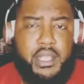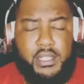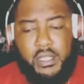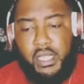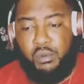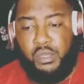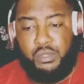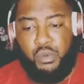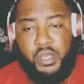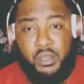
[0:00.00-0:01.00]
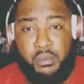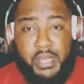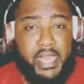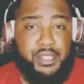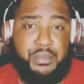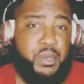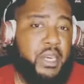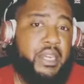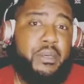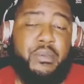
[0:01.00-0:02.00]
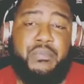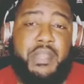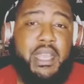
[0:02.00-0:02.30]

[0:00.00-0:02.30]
His name was William H. Brown,